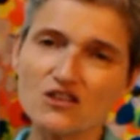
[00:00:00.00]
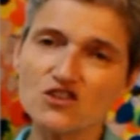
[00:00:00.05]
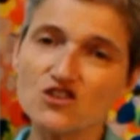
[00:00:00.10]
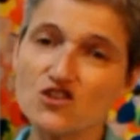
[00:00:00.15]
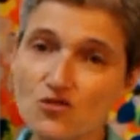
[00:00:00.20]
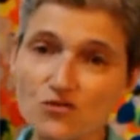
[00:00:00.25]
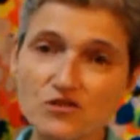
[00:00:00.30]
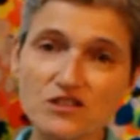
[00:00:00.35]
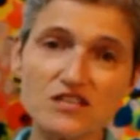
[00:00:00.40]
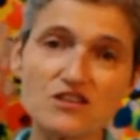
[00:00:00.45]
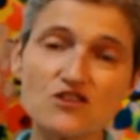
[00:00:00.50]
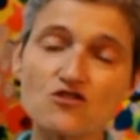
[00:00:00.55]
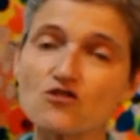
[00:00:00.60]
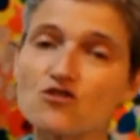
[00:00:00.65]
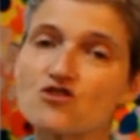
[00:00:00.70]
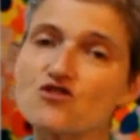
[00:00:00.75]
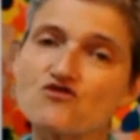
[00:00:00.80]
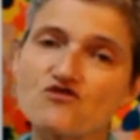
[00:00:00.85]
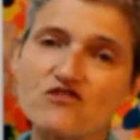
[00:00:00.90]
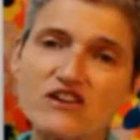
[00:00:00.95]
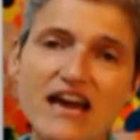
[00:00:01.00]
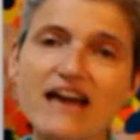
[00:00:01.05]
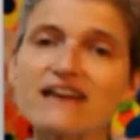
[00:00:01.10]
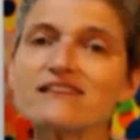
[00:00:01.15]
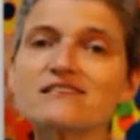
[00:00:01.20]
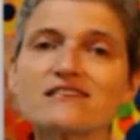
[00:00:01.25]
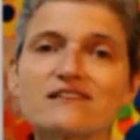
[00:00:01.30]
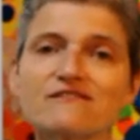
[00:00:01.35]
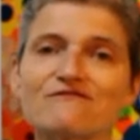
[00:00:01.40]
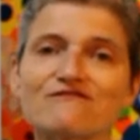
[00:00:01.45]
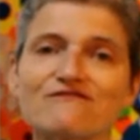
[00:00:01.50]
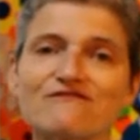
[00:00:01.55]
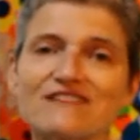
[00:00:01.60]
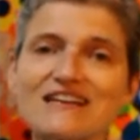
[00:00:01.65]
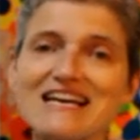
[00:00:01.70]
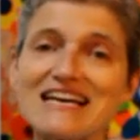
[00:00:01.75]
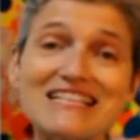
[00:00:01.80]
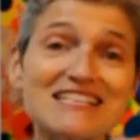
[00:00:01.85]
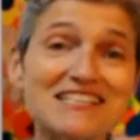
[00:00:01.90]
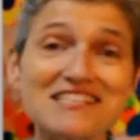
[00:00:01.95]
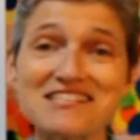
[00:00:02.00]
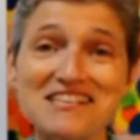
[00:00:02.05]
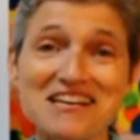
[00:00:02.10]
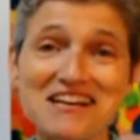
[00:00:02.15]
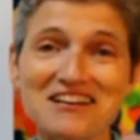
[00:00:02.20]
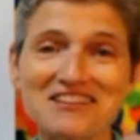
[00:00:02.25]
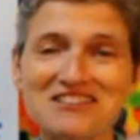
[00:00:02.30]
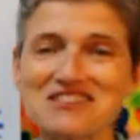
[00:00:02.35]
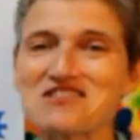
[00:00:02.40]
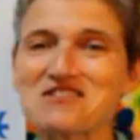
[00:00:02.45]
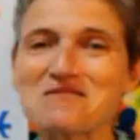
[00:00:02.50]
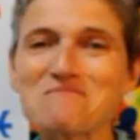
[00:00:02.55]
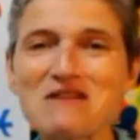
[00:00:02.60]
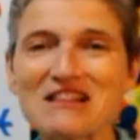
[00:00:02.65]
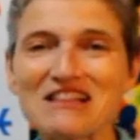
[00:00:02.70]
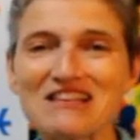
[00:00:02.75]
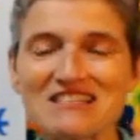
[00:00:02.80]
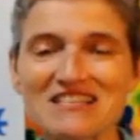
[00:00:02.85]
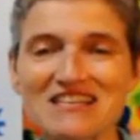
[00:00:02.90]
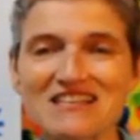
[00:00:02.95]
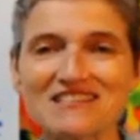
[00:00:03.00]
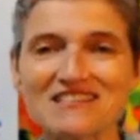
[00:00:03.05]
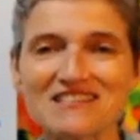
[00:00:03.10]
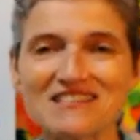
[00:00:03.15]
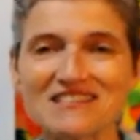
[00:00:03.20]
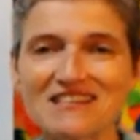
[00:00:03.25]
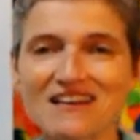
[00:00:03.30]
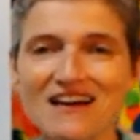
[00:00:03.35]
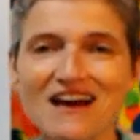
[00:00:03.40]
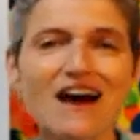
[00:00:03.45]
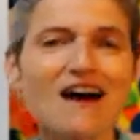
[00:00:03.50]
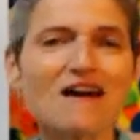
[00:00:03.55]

using your creative instincts and abilities,